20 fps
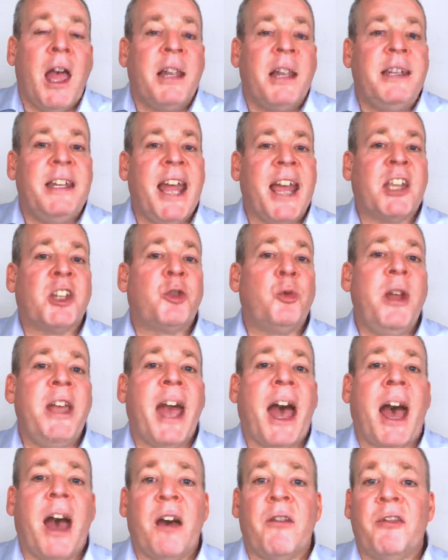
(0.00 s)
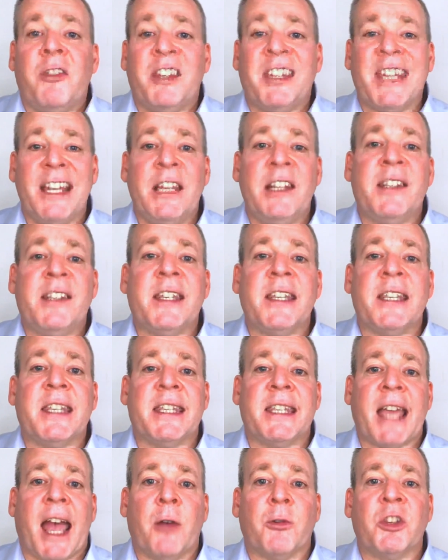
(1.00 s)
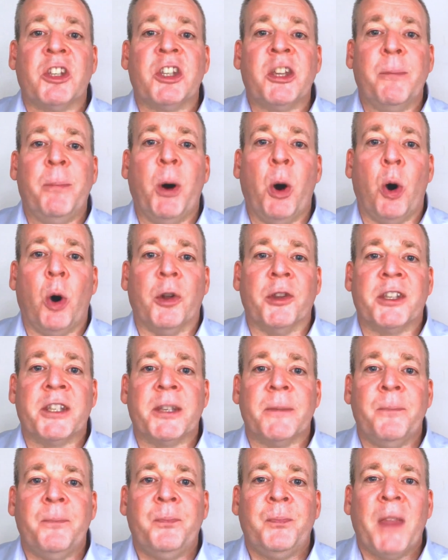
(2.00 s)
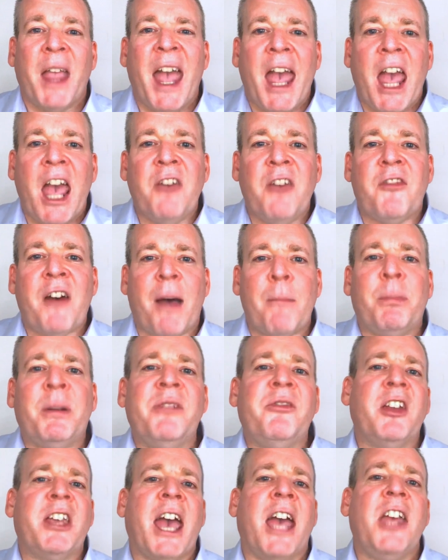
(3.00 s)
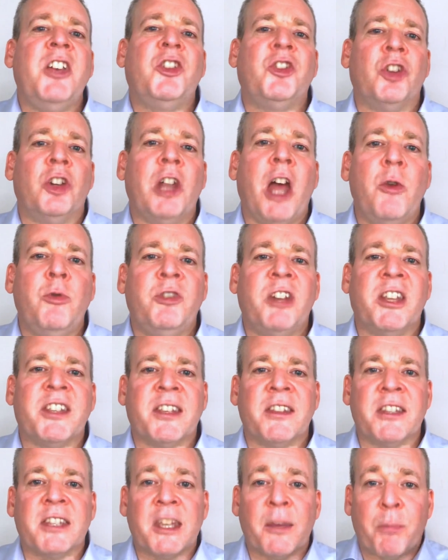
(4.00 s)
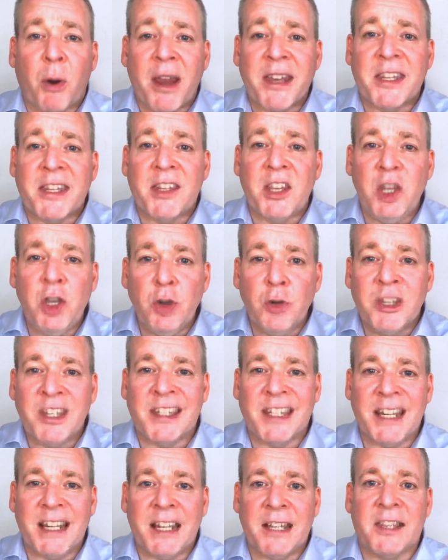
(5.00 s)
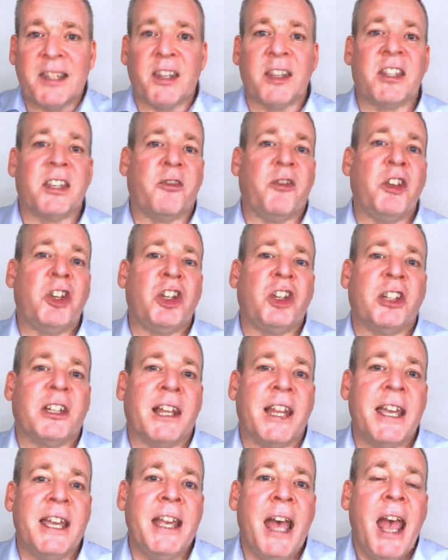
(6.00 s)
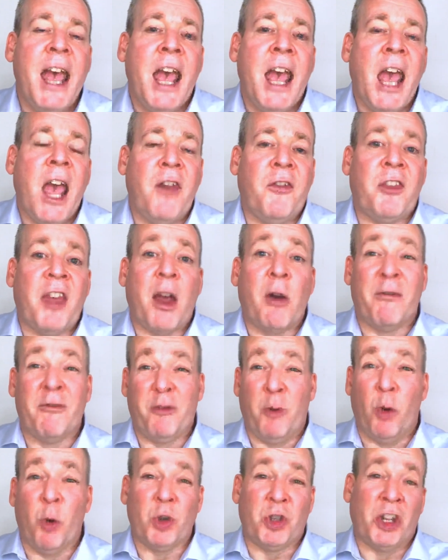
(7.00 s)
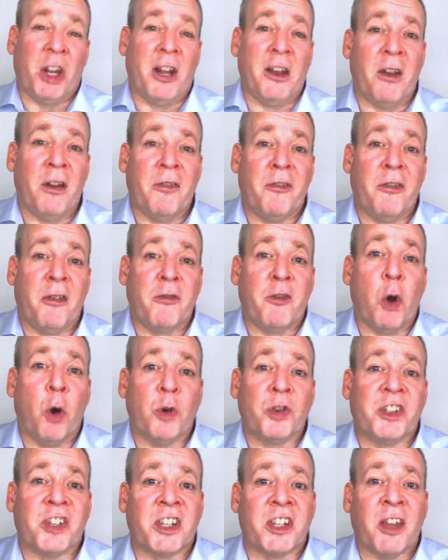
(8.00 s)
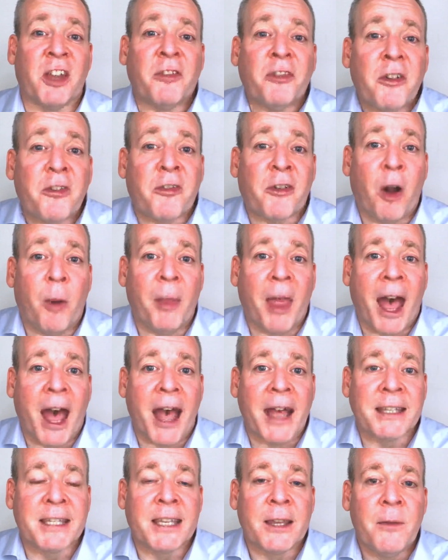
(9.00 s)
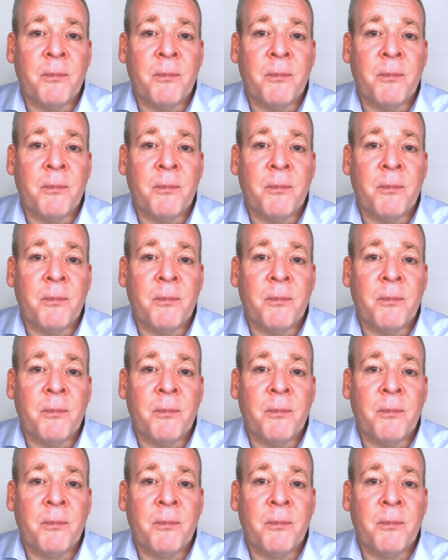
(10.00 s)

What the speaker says: Next we have tinnitus sound support. If amplification alone doesn't suppress the user's tinnitus sufficiently, if they are unfortunate enough, of course, to suffer from that,